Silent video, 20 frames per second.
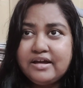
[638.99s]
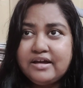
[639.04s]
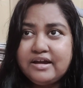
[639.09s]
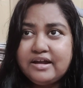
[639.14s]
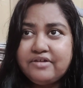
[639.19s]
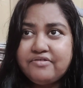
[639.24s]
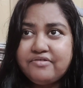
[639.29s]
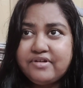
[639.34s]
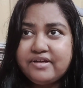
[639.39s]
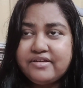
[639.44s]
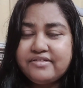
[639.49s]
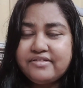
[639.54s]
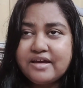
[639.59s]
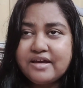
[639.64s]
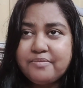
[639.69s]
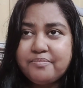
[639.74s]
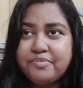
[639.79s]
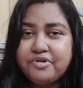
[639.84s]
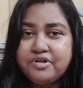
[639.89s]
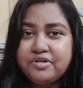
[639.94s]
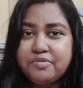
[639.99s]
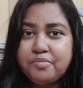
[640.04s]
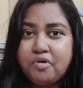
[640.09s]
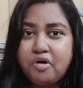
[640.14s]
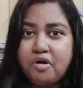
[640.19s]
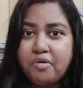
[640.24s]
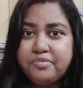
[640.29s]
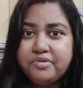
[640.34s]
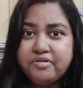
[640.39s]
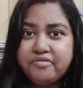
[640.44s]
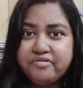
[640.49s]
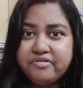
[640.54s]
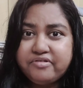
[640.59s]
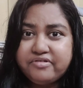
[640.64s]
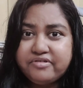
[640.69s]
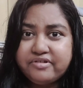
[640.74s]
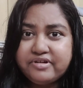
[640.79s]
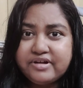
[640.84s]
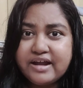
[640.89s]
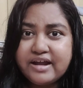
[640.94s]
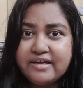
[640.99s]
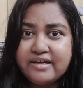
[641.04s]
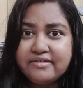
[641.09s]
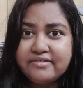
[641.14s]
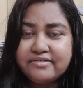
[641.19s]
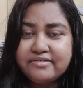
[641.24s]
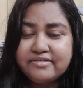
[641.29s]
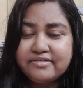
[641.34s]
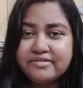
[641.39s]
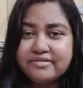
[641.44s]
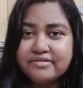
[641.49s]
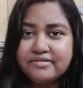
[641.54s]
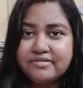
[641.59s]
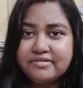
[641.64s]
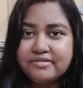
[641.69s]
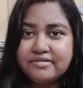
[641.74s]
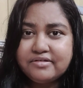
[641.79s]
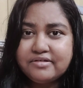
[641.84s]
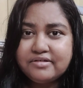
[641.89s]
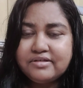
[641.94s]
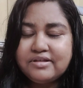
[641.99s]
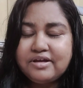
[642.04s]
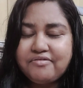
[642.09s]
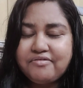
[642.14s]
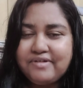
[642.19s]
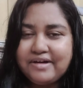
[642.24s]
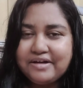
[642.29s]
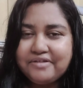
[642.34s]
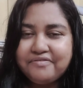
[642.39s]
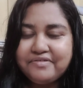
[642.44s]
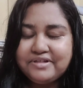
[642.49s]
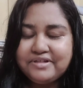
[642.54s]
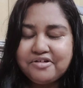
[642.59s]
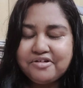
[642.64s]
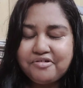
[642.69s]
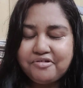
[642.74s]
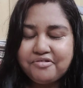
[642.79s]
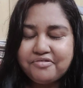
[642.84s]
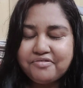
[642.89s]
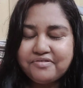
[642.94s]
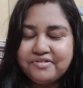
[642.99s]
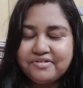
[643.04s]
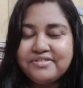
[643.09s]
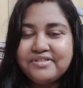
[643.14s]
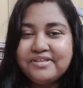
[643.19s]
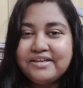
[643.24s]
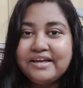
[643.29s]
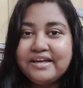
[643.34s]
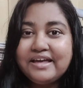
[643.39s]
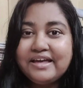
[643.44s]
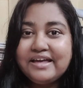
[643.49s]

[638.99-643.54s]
Like for example, Bob the Wizard has the one with the controversy.